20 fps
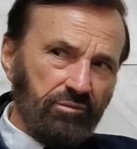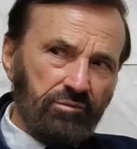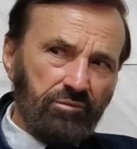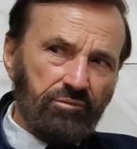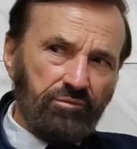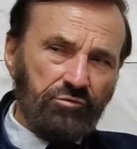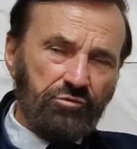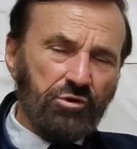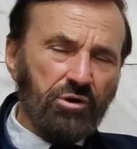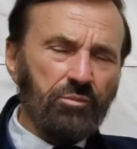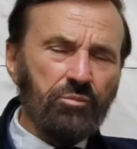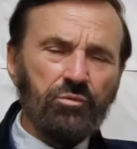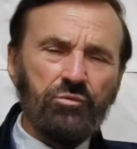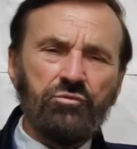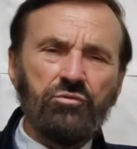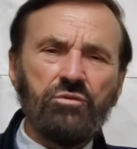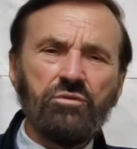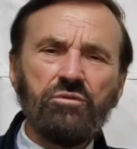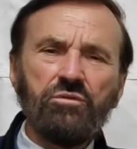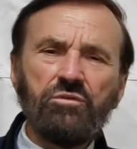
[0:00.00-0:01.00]

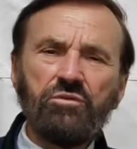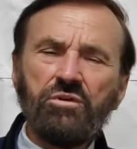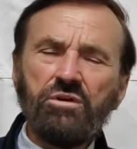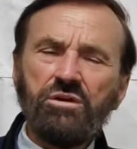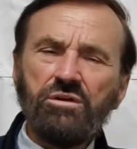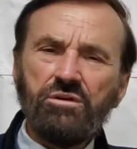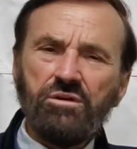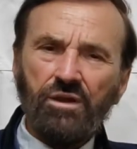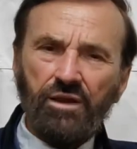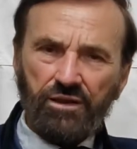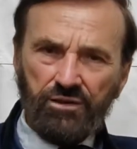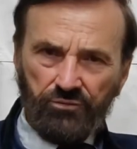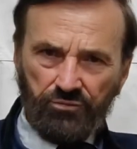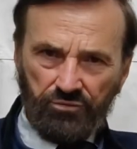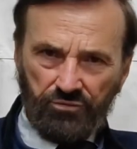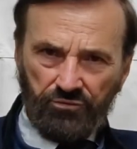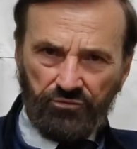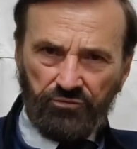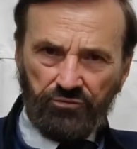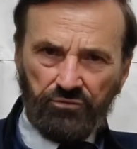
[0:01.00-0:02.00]
Jefferson C.
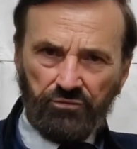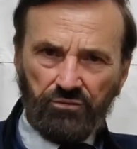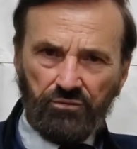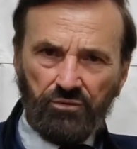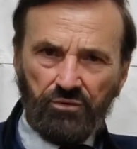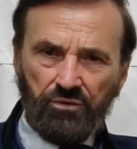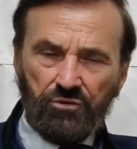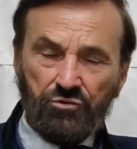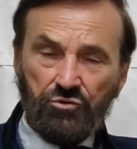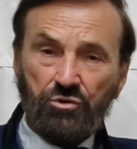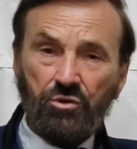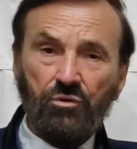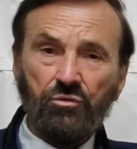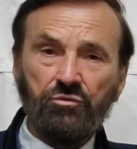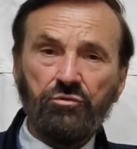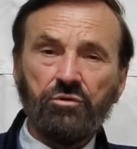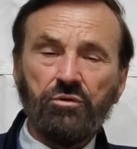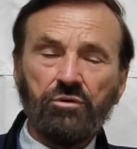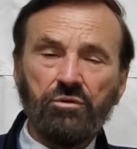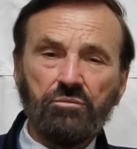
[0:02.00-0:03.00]
Davis shows
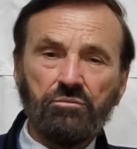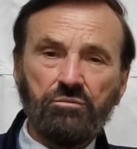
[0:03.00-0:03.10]
up,